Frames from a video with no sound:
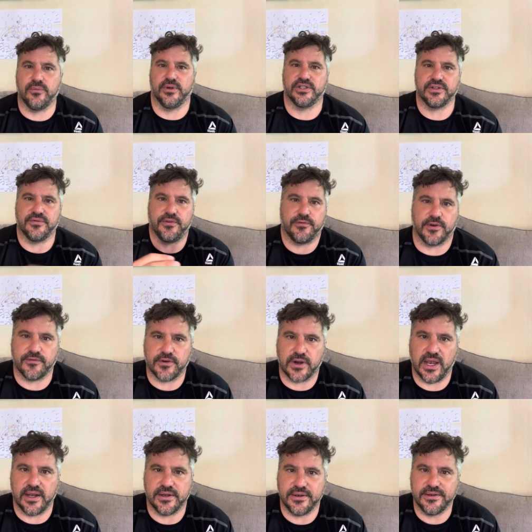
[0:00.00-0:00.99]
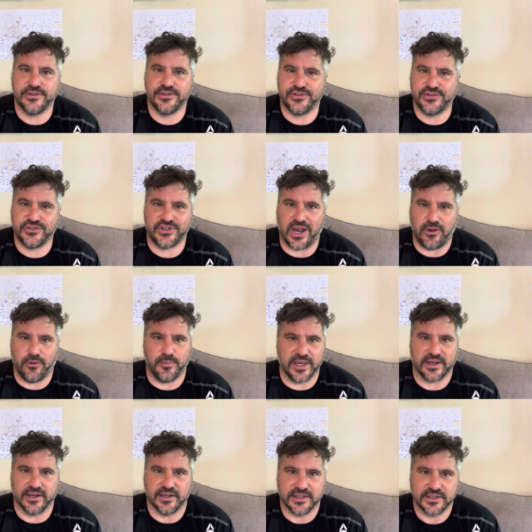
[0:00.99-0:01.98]
which if you've ever had jowl
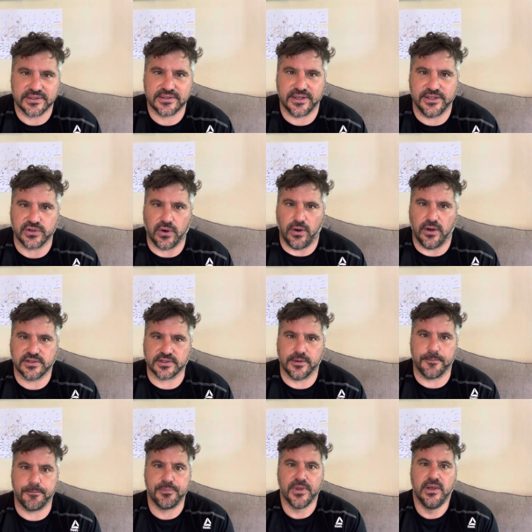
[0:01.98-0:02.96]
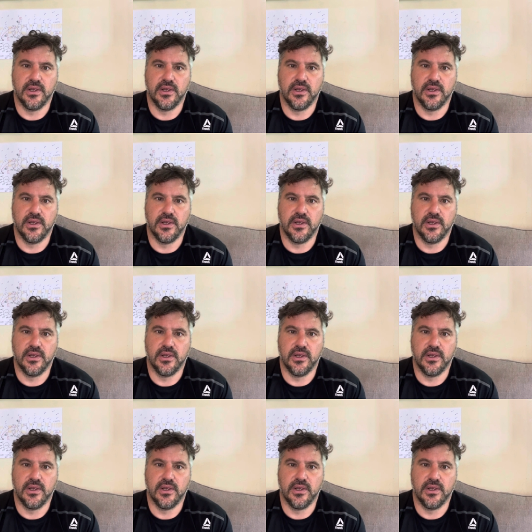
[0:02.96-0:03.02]
bacon. It's, it's awesome.